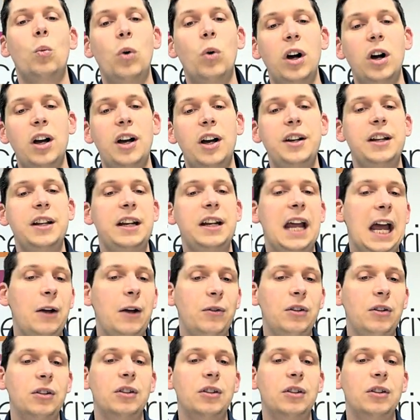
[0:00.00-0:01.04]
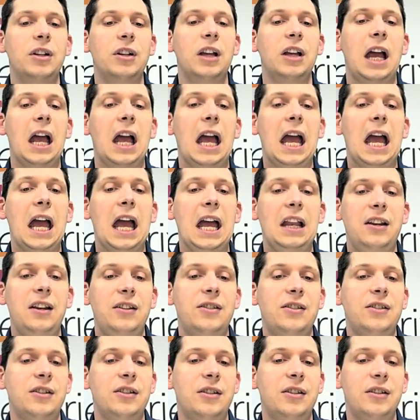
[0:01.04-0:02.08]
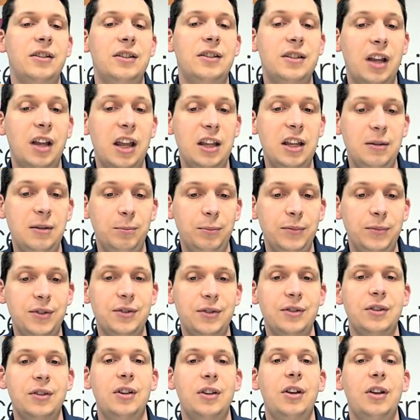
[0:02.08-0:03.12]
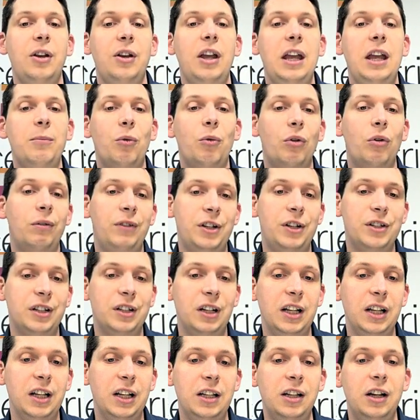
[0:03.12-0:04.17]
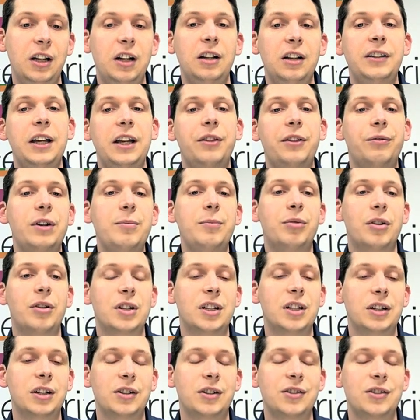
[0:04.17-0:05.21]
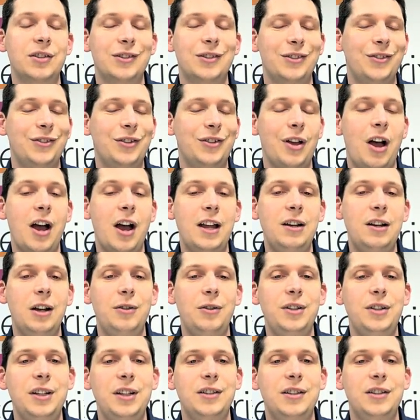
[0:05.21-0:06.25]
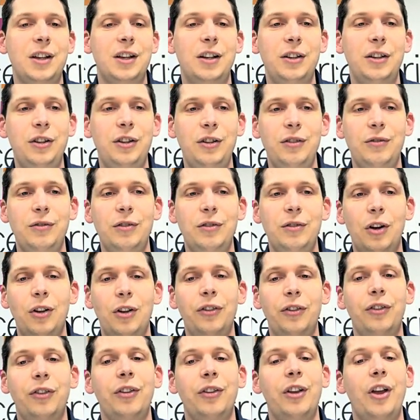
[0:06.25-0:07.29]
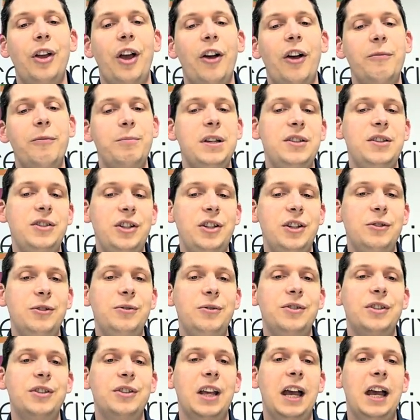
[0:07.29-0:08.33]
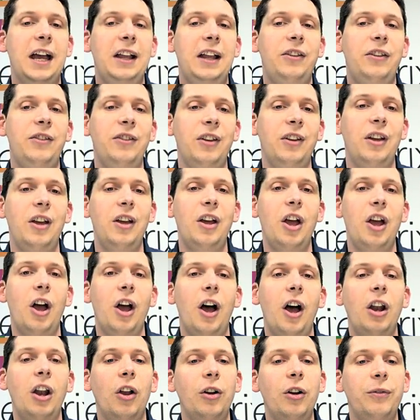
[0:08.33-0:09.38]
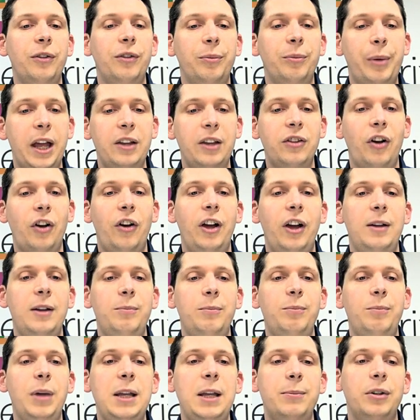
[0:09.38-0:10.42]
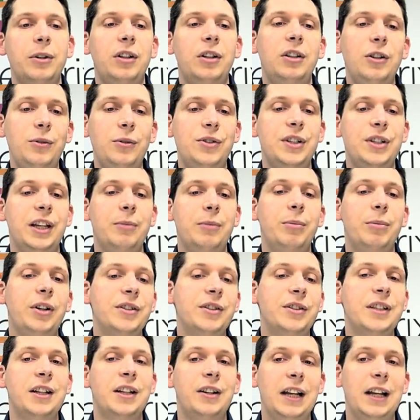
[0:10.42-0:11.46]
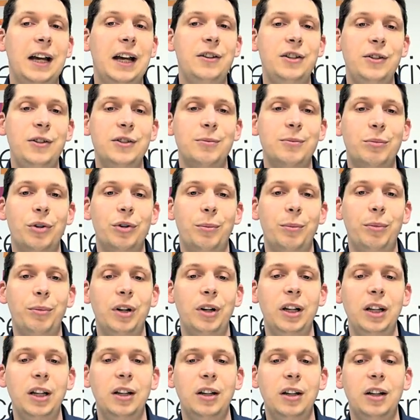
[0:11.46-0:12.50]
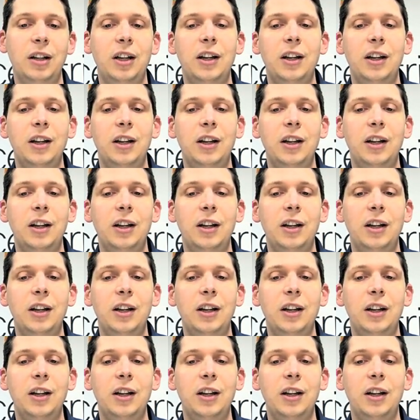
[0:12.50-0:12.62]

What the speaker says: Word and Outlook and Teams more efficiently. There are 3 products that I notice a lot of misuse and a lot of time people are losing because they don't know how to use them properly.